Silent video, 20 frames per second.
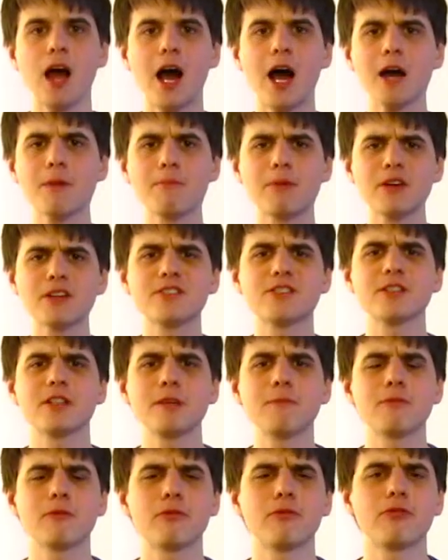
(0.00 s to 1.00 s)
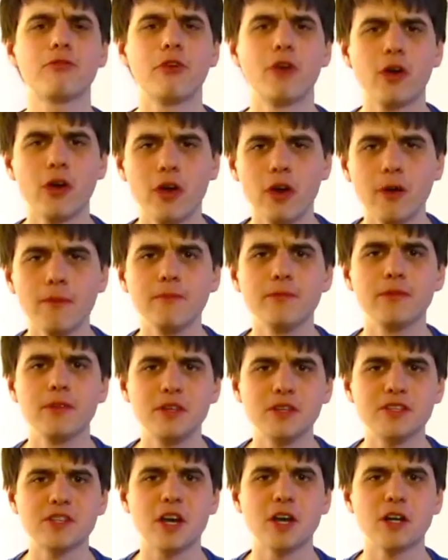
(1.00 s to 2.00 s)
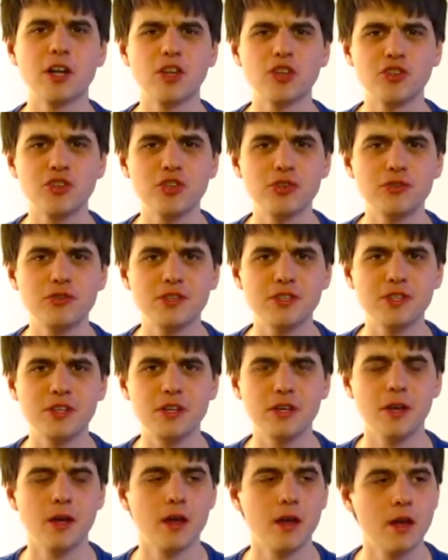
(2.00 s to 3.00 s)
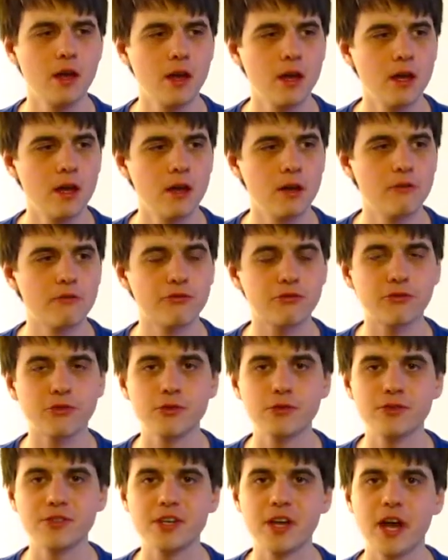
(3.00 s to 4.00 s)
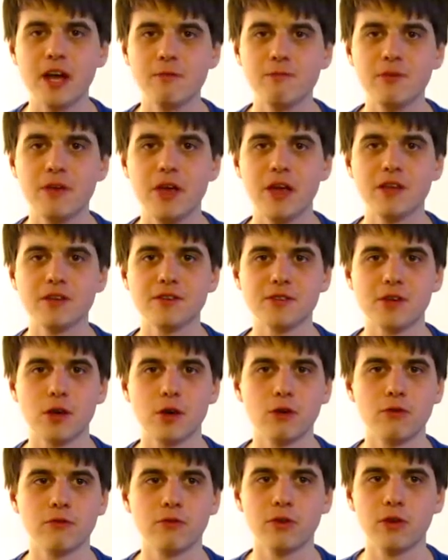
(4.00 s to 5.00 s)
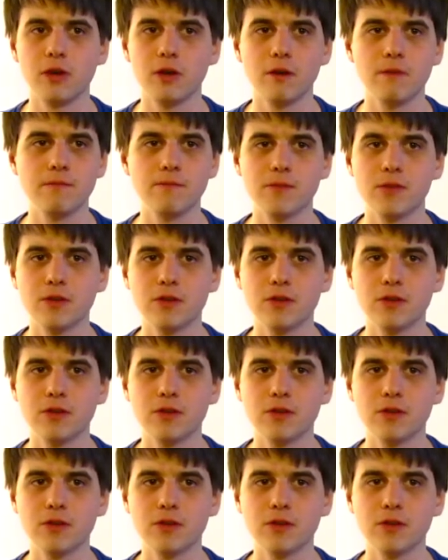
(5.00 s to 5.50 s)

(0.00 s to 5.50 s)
I personally prefer these kind of juicy, fruity IPAs over